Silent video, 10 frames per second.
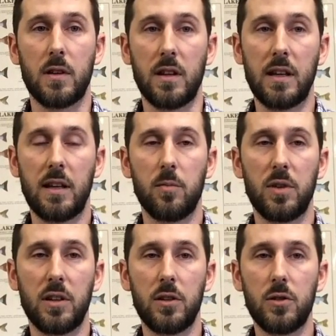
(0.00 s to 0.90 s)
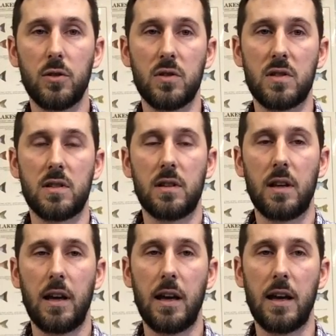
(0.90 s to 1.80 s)
they can be used
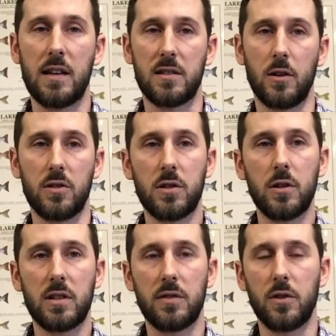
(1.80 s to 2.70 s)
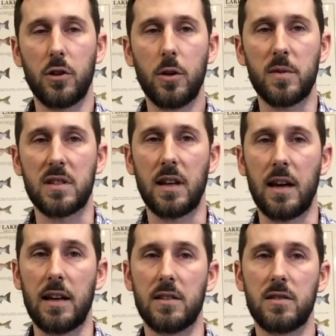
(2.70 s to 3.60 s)
as an alternative to
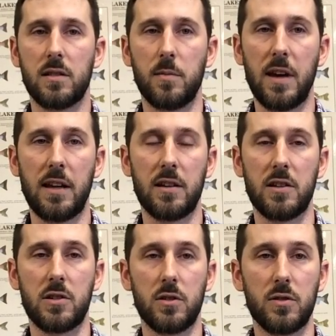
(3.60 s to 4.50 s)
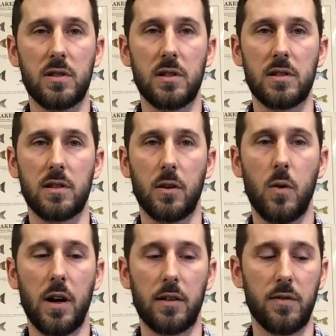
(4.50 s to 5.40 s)
herbicides to manage nuisance
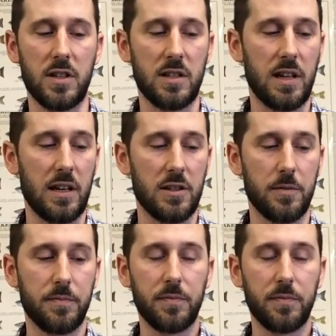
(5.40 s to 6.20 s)
aquatic vegetation.